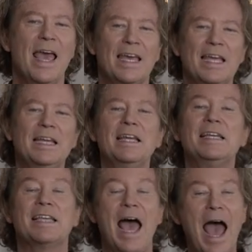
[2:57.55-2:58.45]
He
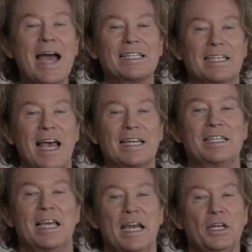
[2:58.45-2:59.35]
needs
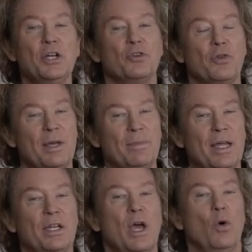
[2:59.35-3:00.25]
access in
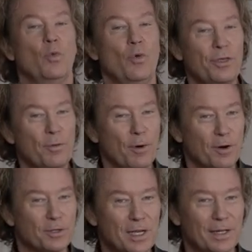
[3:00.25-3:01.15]
agreement with a
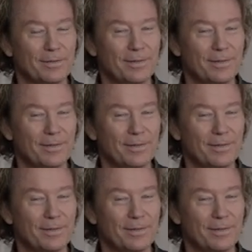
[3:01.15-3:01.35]
person.